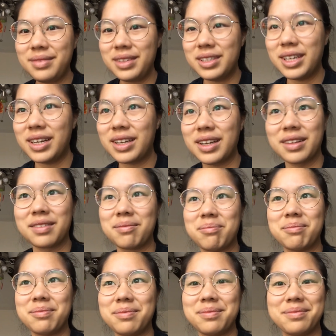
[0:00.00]
tech and
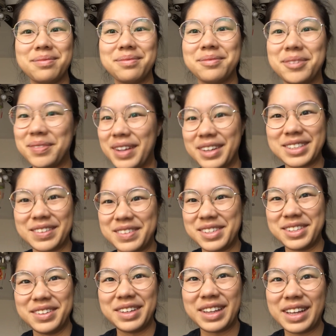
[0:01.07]
what Microsoft is
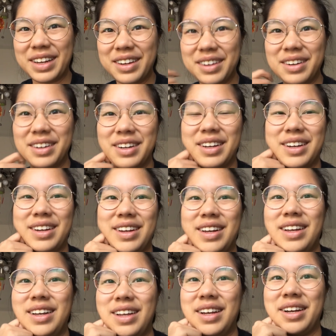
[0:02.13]
doing there.
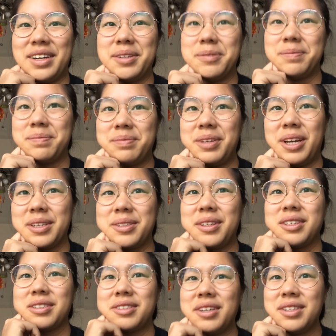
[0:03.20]
Yeah, so
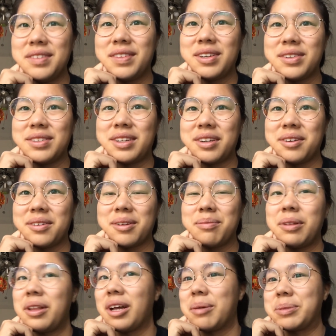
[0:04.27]
there's tons of those that are
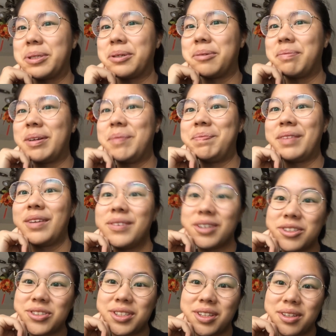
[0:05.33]
completely optional, but if you're
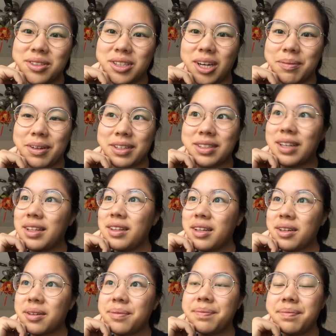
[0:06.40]
interested in those topics, I think
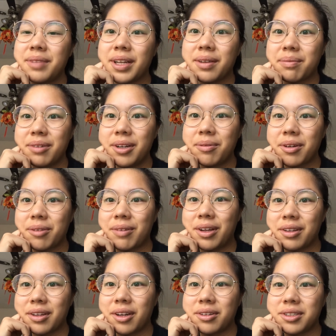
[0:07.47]
they're like pretty worthwhile
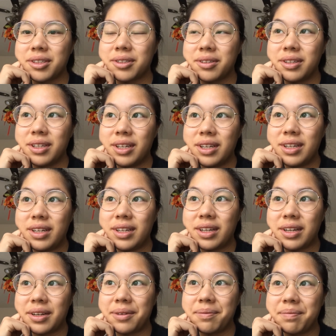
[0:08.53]
to go to.
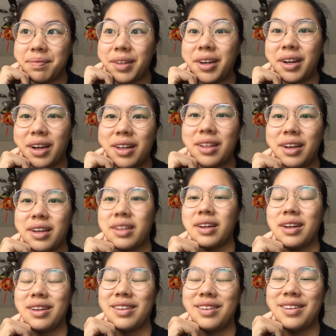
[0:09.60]
And I like that
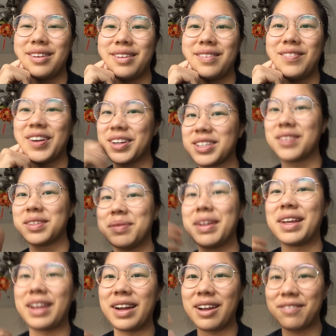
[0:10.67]
Microsoft's
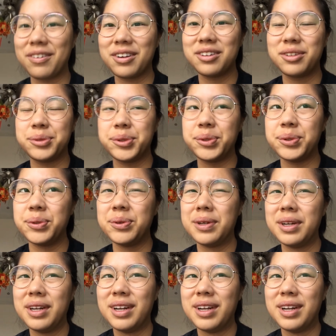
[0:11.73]
making an effort to